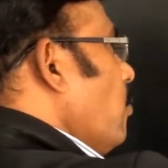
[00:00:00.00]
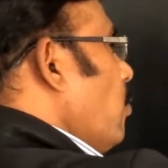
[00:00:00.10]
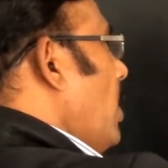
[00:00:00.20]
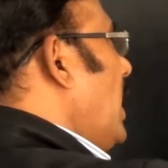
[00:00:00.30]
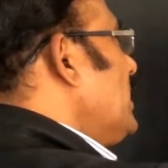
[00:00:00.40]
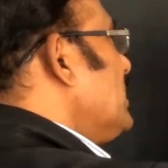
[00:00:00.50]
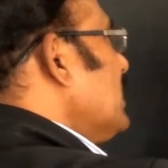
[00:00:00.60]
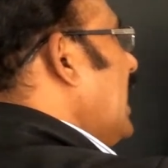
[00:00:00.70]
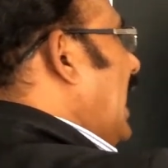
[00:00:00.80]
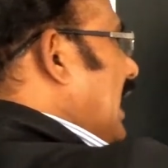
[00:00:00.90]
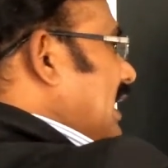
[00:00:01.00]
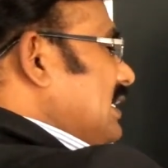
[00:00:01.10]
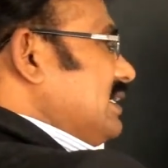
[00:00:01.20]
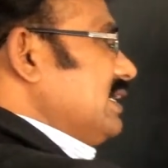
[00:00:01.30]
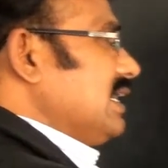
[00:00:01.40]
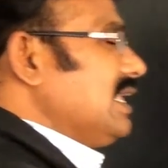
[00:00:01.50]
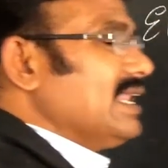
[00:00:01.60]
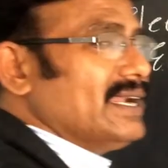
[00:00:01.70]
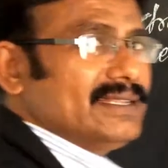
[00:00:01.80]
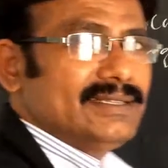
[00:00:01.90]
what? Electrical
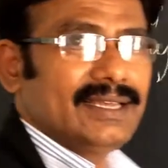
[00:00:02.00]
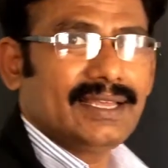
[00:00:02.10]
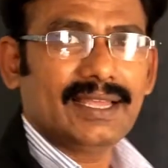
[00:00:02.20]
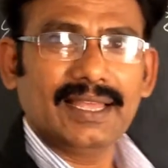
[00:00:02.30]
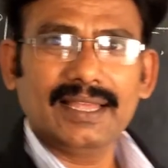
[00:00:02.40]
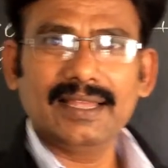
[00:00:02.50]
energy.